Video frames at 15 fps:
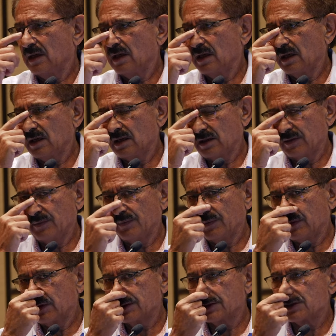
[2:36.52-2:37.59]
um,
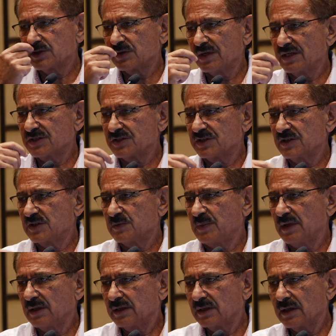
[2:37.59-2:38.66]
situations.
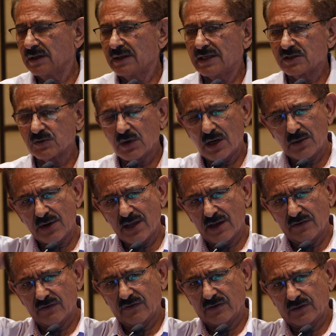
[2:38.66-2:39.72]
But and that's why we
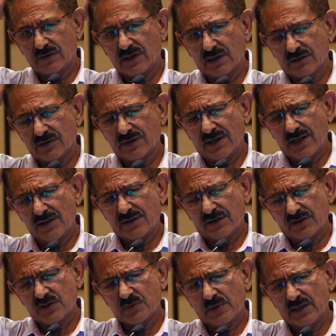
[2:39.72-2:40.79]
have Dr.
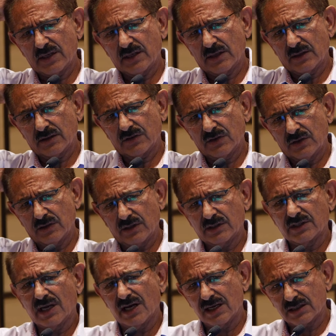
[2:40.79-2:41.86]
Nathan speaking to the
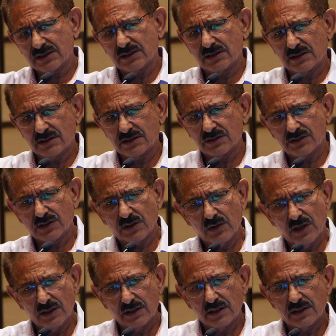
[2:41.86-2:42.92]
toxins and so
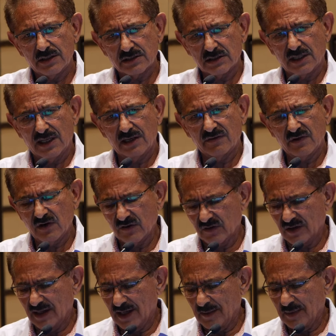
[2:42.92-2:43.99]
on. There's a lot of
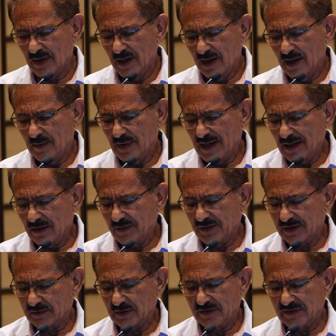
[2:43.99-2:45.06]
overlap, but I don't
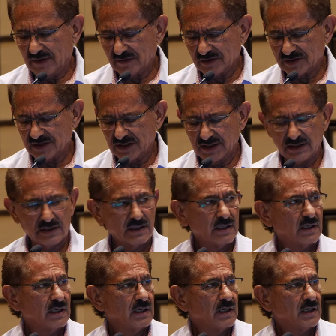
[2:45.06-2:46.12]
think we've ever seen
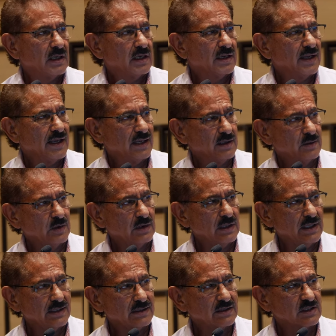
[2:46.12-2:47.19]
an animal
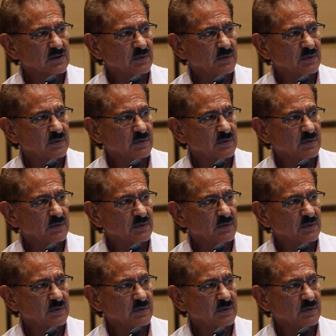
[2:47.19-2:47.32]
like this